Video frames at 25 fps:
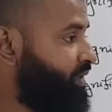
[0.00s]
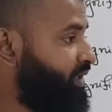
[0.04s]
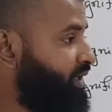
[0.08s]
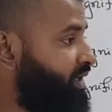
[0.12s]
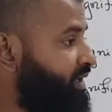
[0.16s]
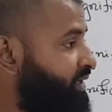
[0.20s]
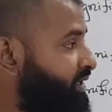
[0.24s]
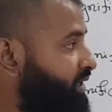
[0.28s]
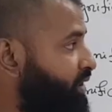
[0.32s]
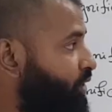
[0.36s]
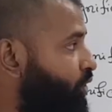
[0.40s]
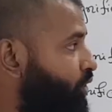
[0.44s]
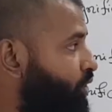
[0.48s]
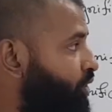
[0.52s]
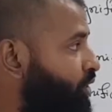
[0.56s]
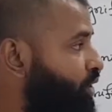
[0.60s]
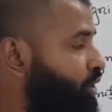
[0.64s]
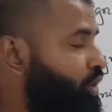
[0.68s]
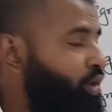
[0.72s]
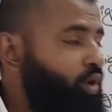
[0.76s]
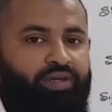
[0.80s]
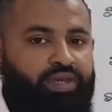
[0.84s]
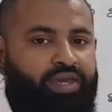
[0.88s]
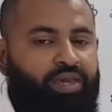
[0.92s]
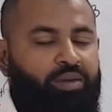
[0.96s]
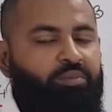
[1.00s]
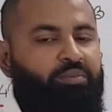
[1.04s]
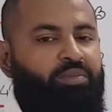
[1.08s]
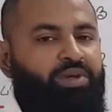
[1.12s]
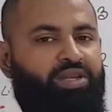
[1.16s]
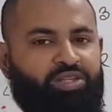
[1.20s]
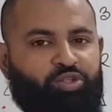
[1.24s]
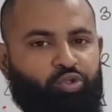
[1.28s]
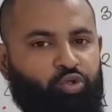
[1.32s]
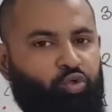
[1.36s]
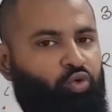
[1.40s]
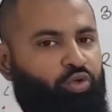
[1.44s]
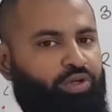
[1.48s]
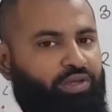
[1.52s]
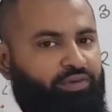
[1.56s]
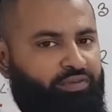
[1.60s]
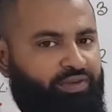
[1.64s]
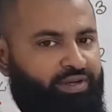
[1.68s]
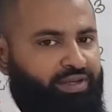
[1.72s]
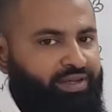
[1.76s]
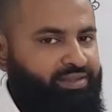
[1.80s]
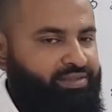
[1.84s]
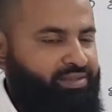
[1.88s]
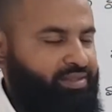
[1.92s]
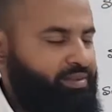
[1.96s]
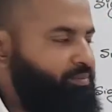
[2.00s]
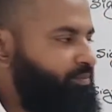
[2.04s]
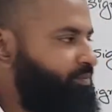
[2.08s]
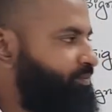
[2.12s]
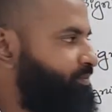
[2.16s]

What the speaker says: in your Cambridge O-level exam.